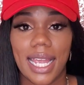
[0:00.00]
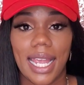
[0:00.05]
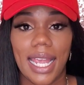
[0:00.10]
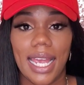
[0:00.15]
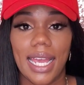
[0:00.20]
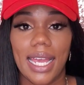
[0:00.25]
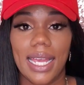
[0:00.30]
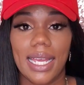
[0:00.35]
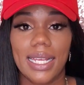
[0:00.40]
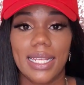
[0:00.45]

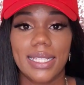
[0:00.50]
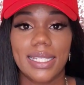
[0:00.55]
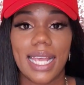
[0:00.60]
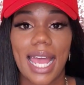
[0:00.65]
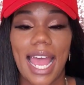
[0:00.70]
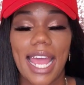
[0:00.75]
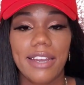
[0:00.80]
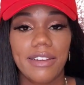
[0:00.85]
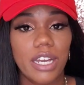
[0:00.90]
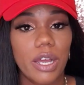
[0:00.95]
and
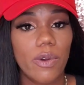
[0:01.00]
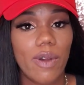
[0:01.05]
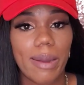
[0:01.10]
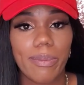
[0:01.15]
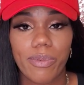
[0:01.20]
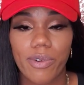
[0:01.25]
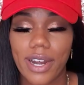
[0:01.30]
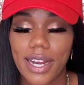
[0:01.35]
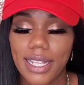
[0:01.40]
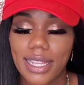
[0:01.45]
I know I
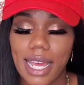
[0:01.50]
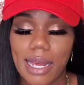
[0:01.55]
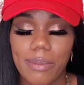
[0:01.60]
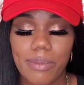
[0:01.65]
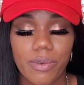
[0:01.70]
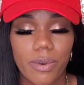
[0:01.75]
prayed that